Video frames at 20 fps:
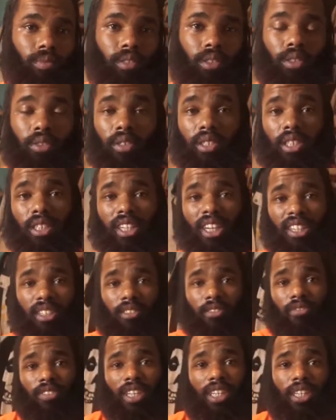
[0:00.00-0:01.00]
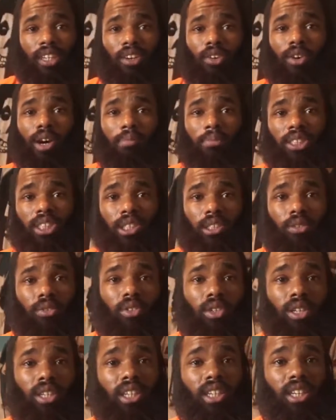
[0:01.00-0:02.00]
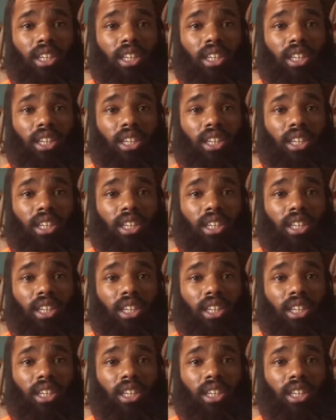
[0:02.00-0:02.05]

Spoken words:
So in today's video, I'm gonna show you a